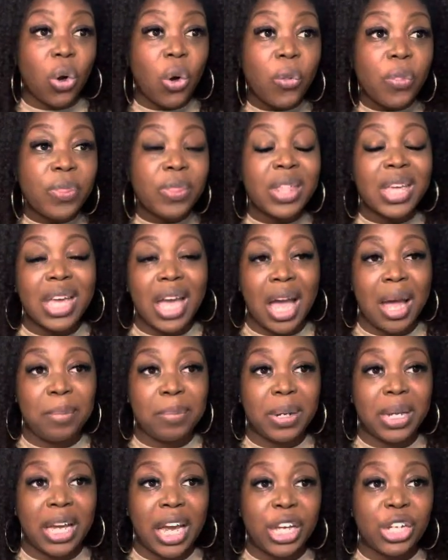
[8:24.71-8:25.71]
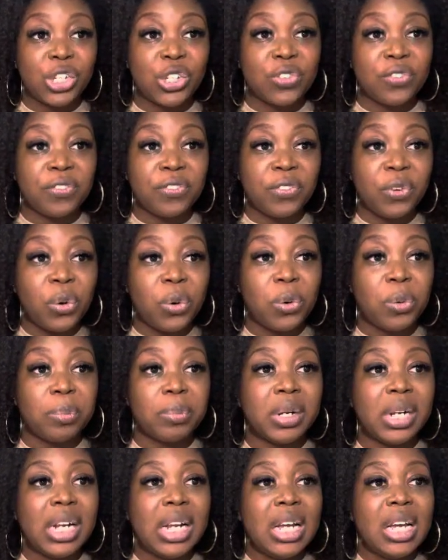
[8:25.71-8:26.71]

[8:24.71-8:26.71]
on the application form.